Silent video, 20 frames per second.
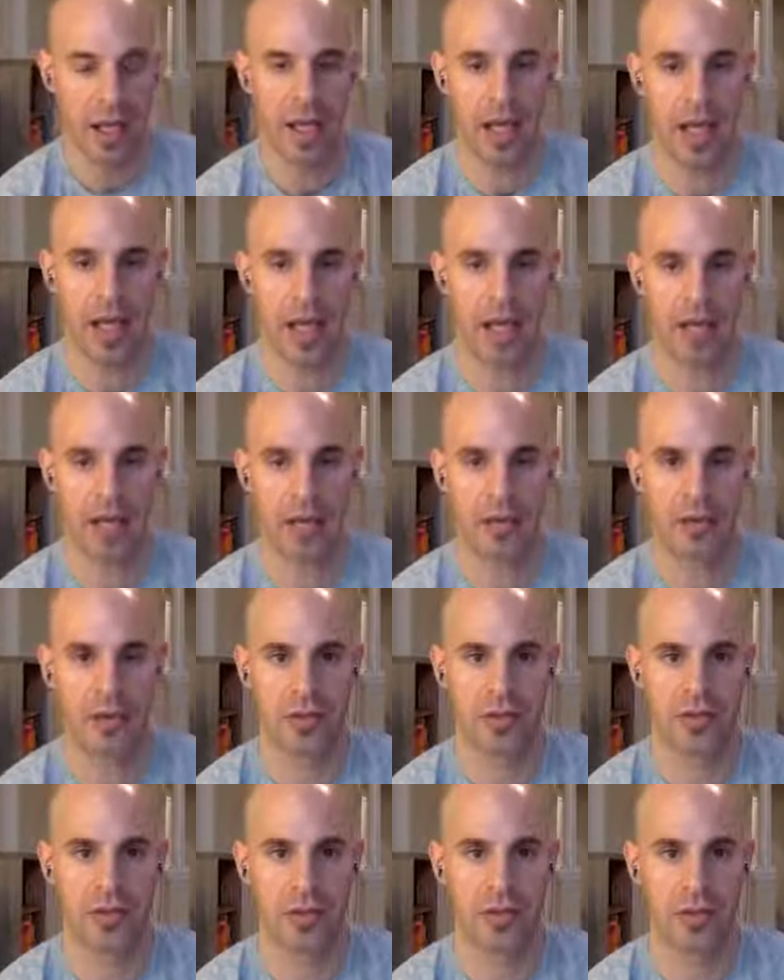
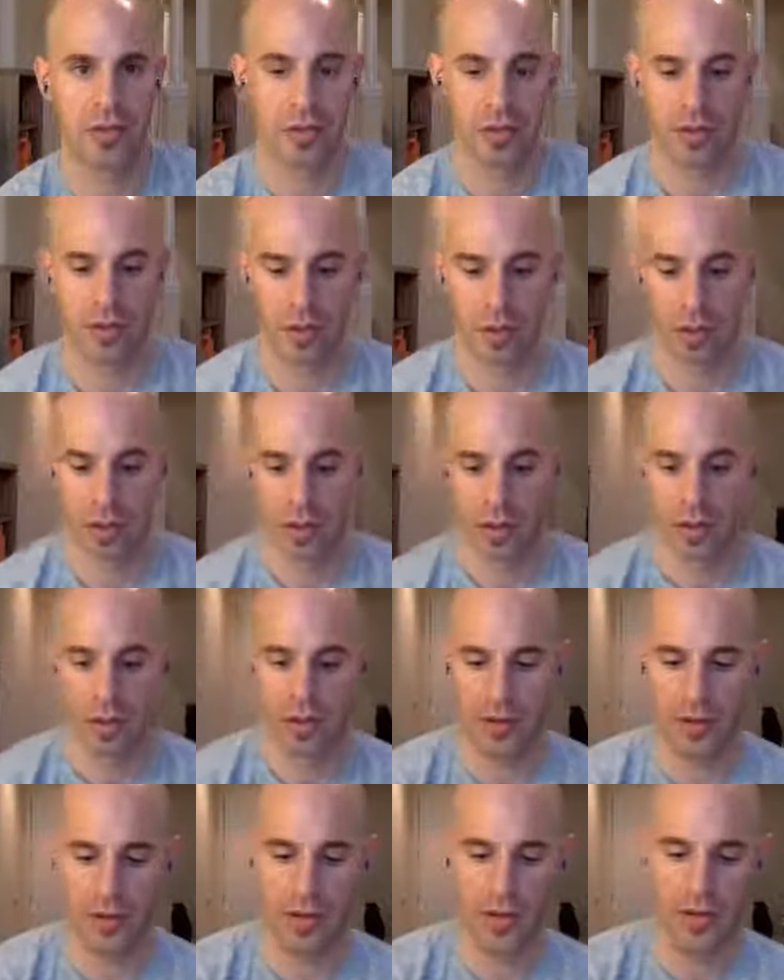And
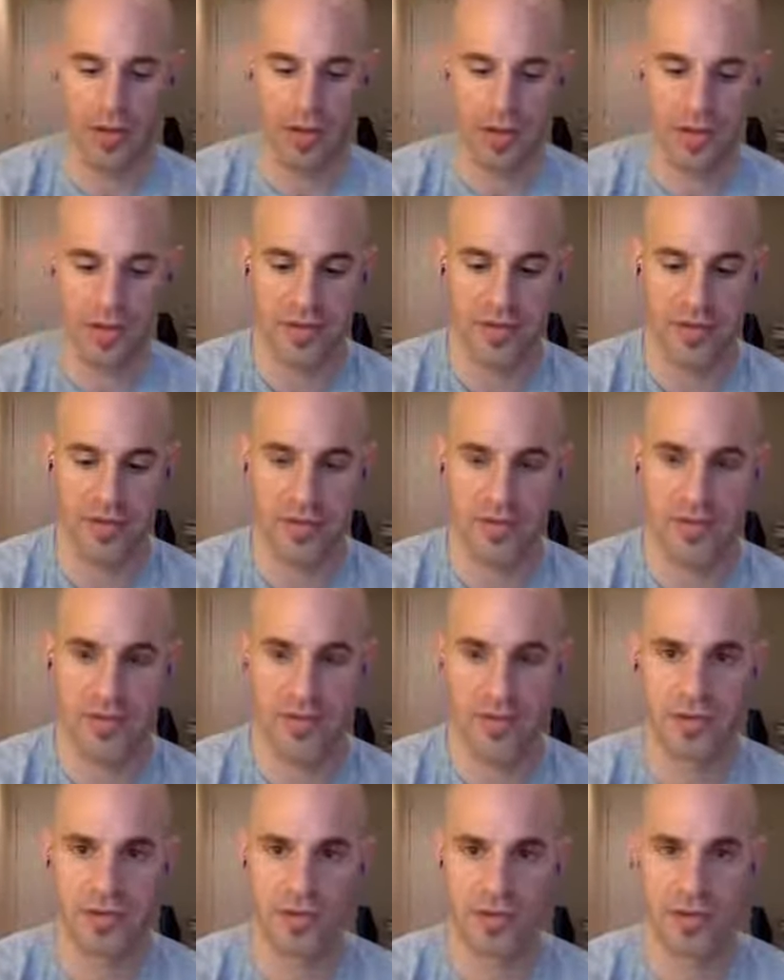
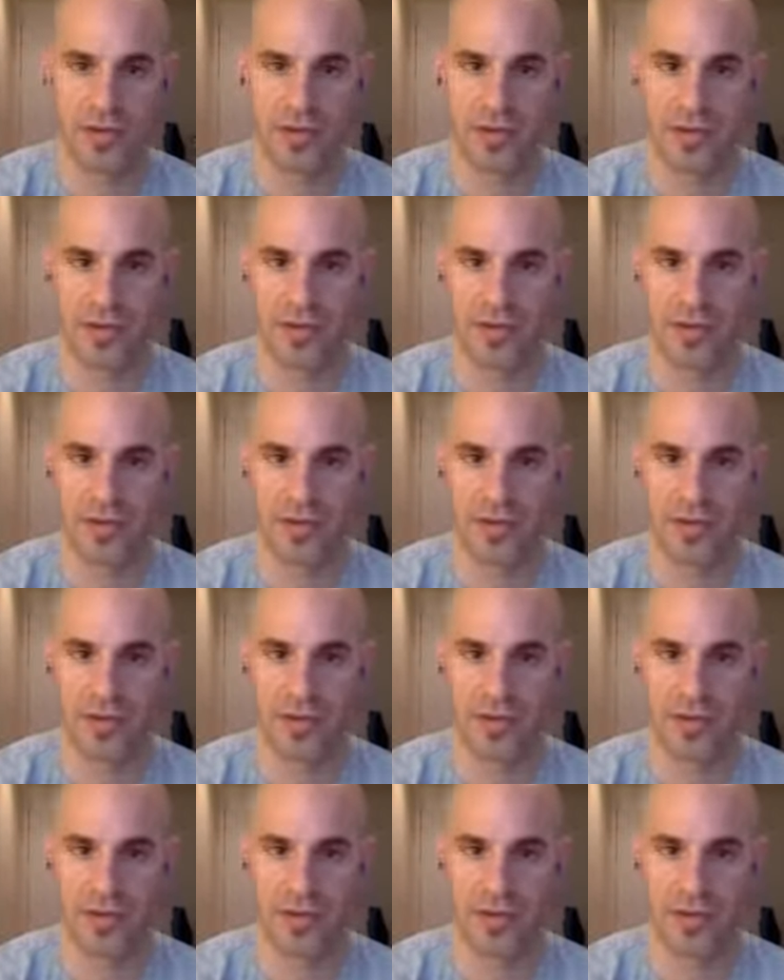this